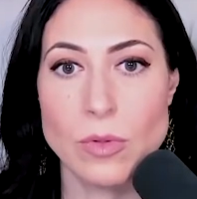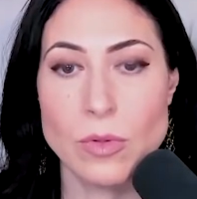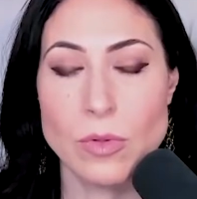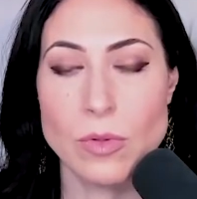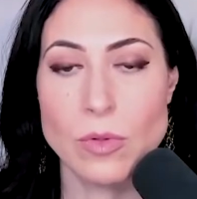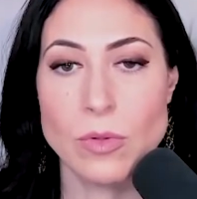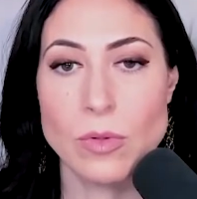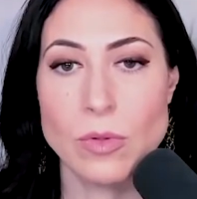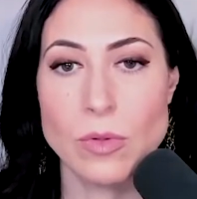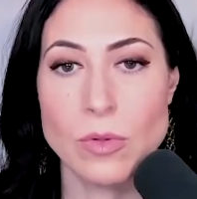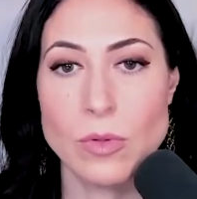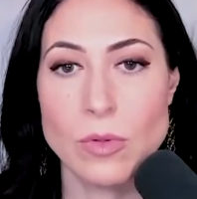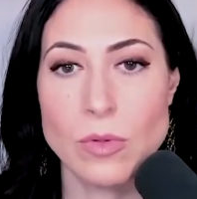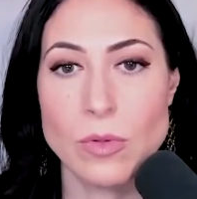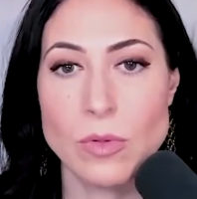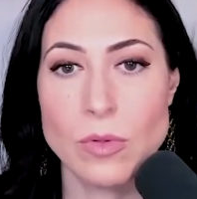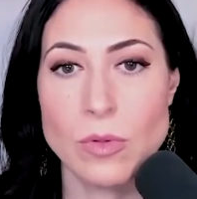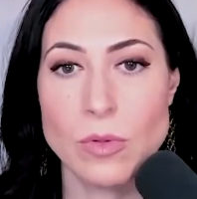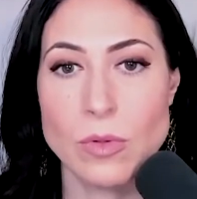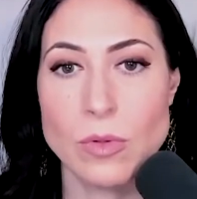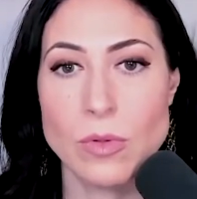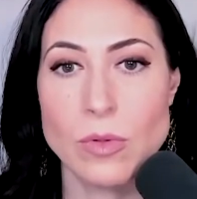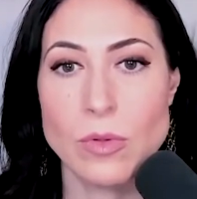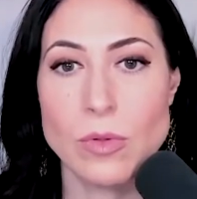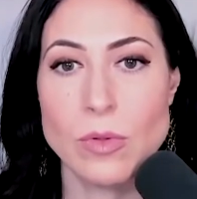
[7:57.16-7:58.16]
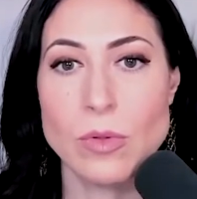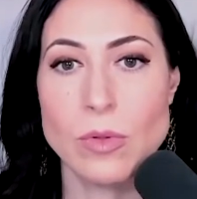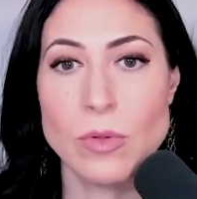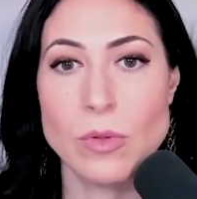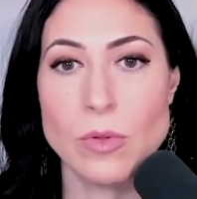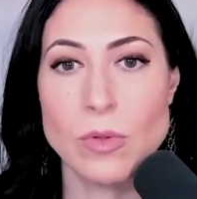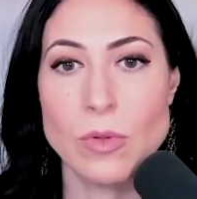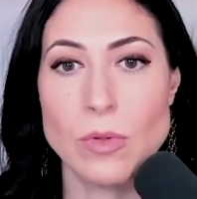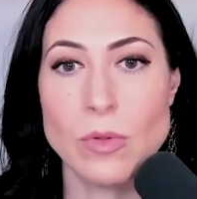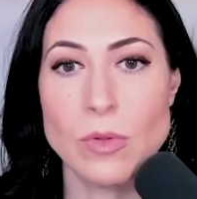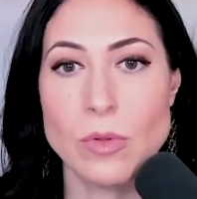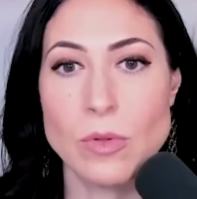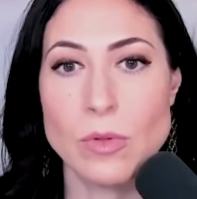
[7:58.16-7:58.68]

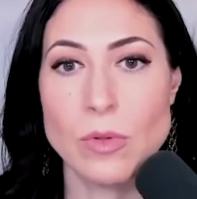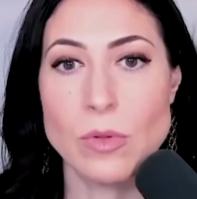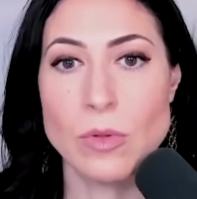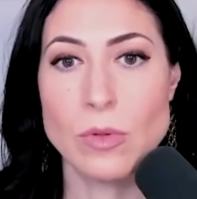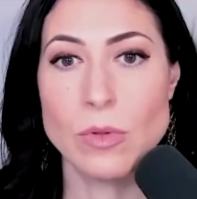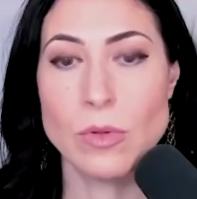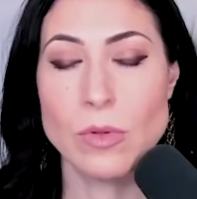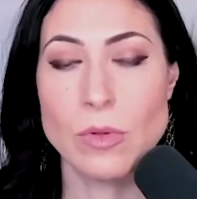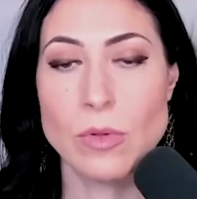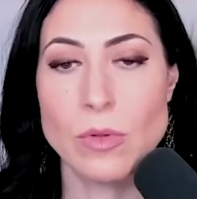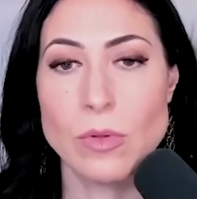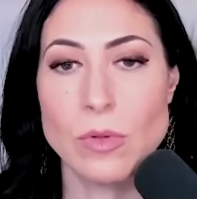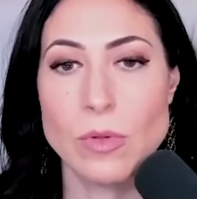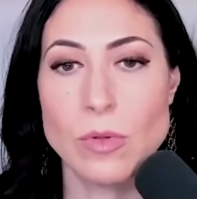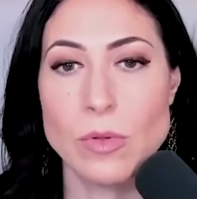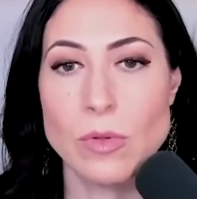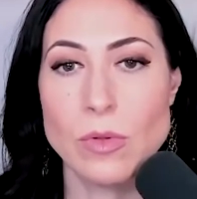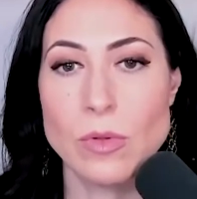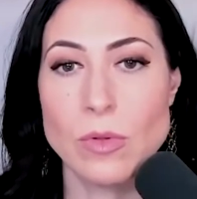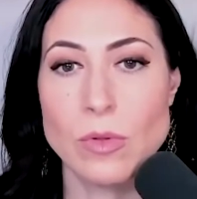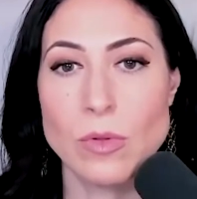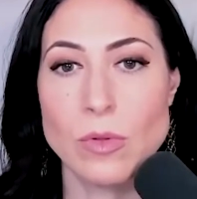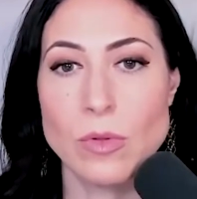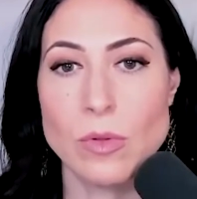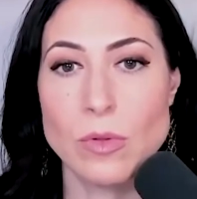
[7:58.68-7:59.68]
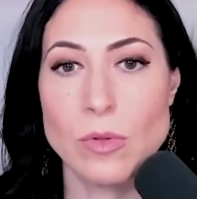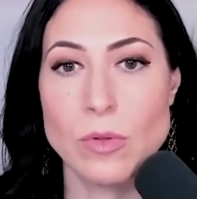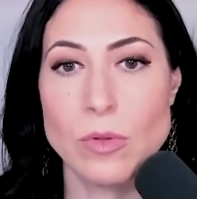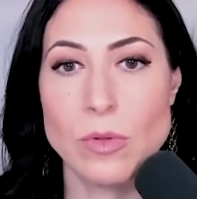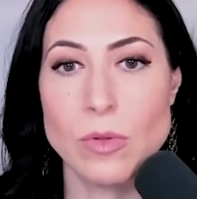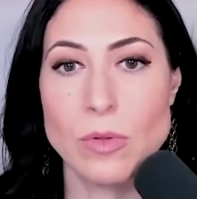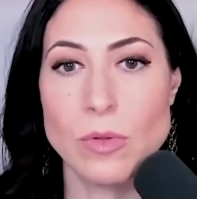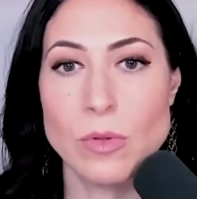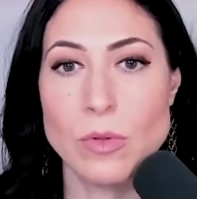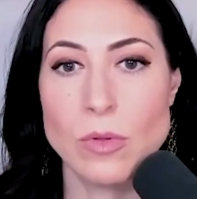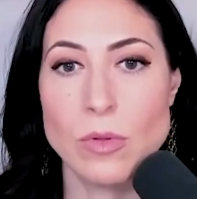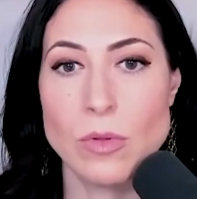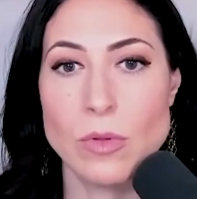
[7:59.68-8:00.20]

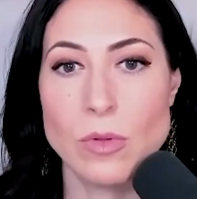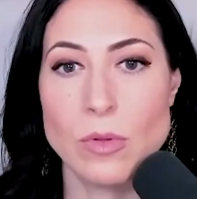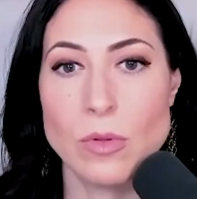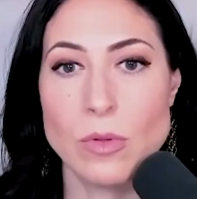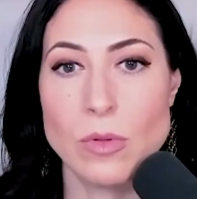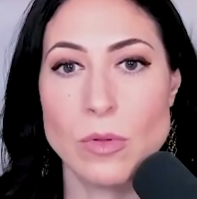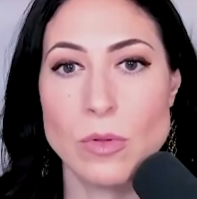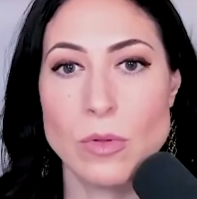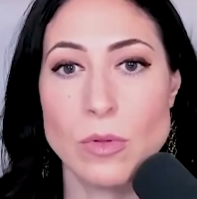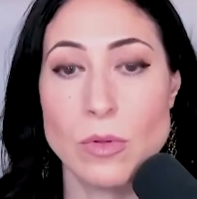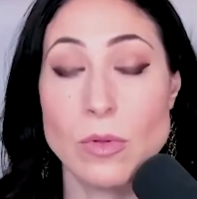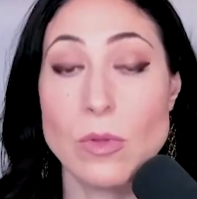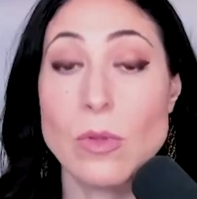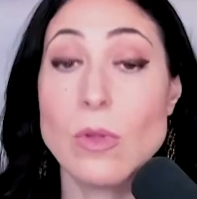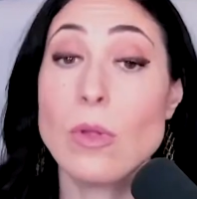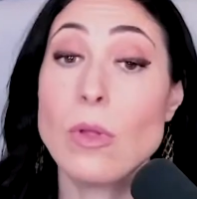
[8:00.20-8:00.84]
[no speech]